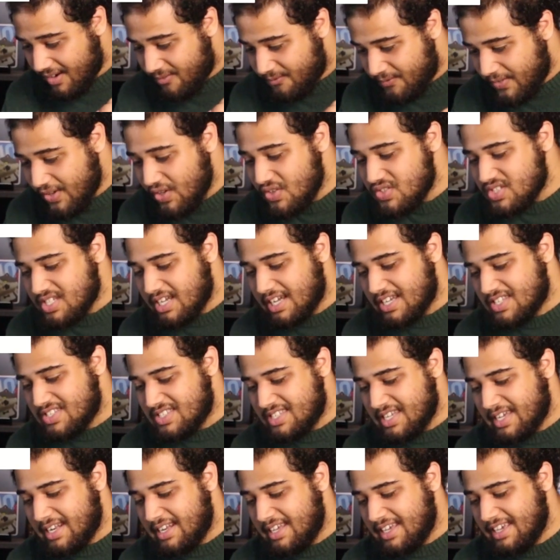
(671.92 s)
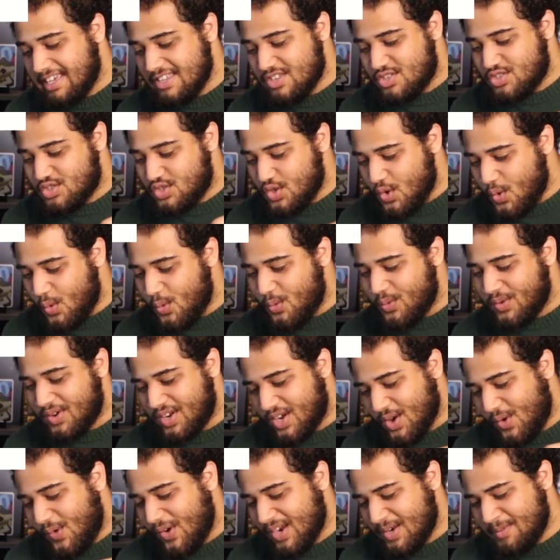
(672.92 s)
It feels like Stadia is soon
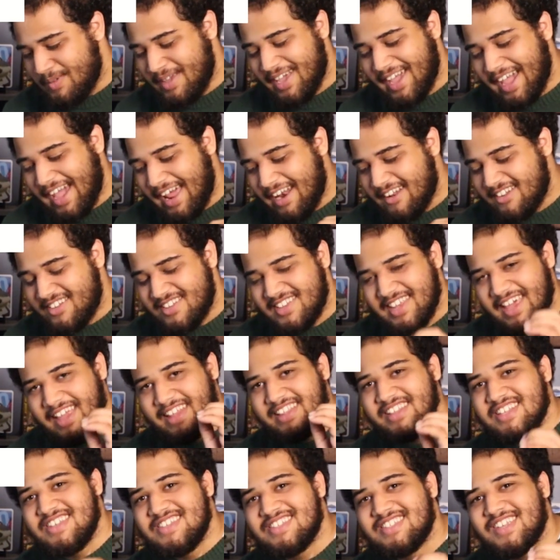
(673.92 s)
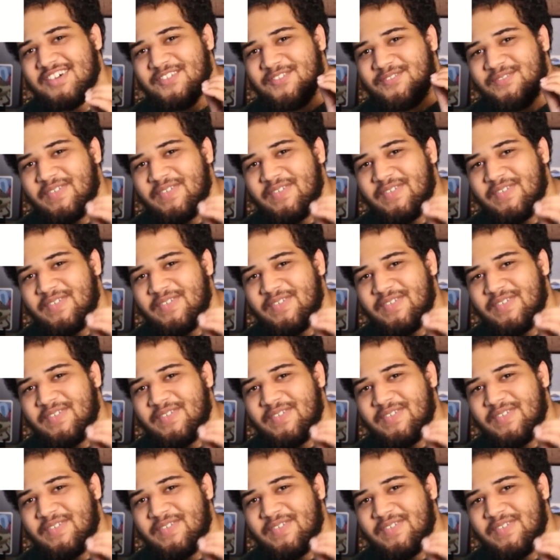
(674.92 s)
going to be added to that list of